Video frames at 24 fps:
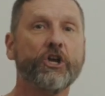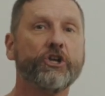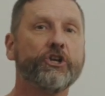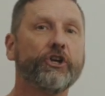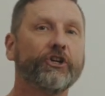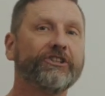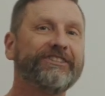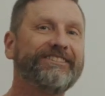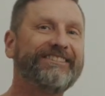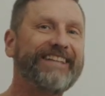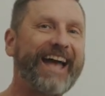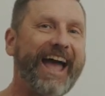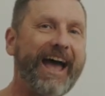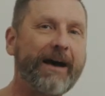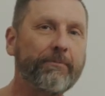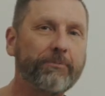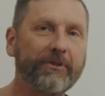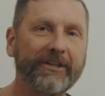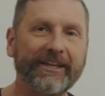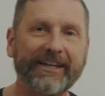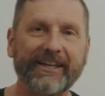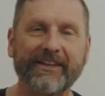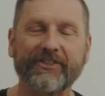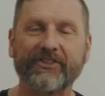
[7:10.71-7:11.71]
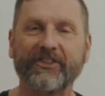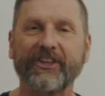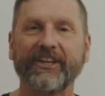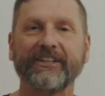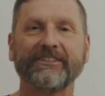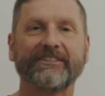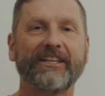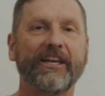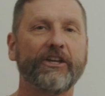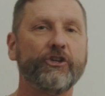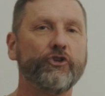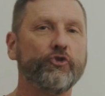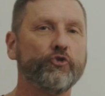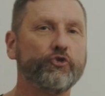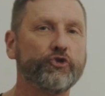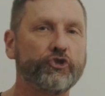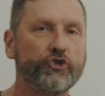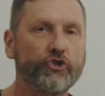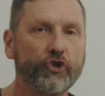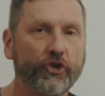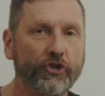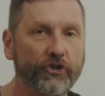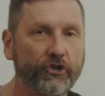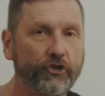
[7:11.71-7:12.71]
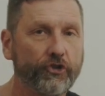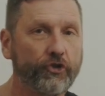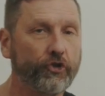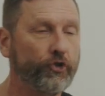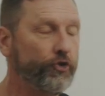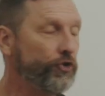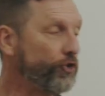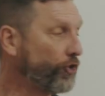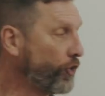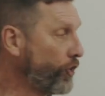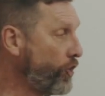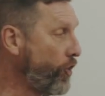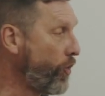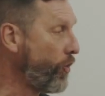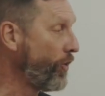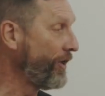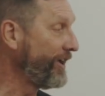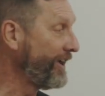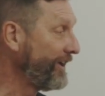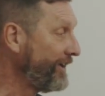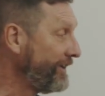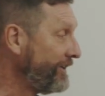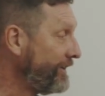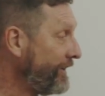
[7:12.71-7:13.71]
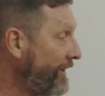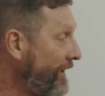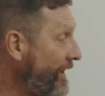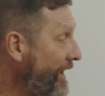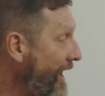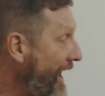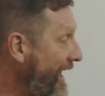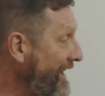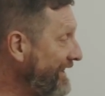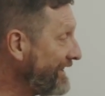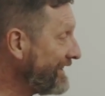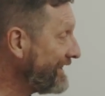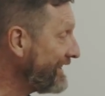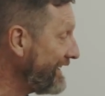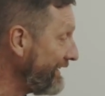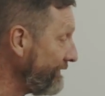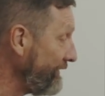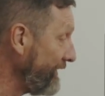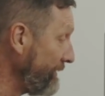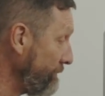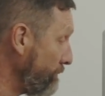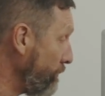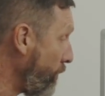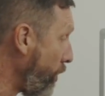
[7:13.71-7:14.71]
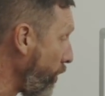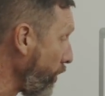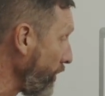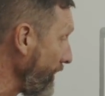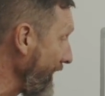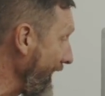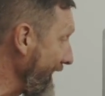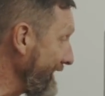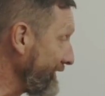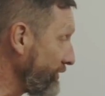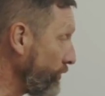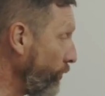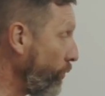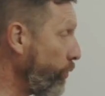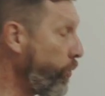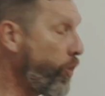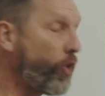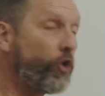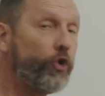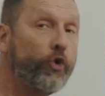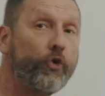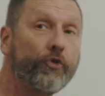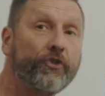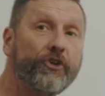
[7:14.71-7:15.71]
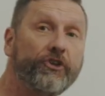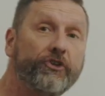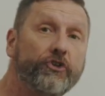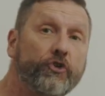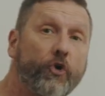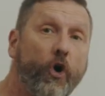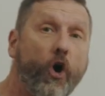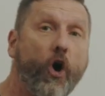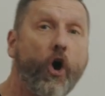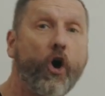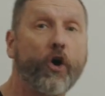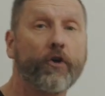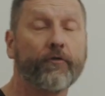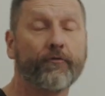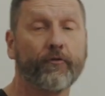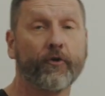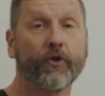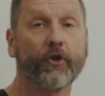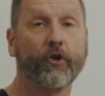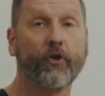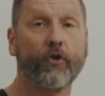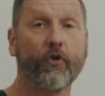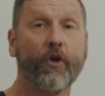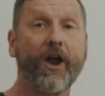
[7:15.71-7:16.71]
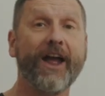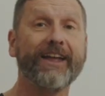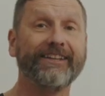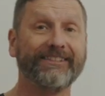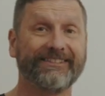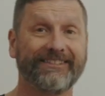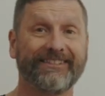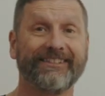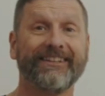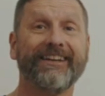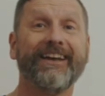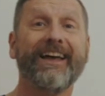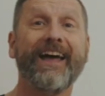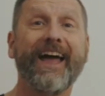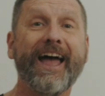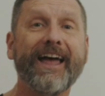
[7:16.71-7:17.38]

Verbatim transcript: You're dabbling in things that you shouldn't do. You're going in and living more like the world than you are for Christ.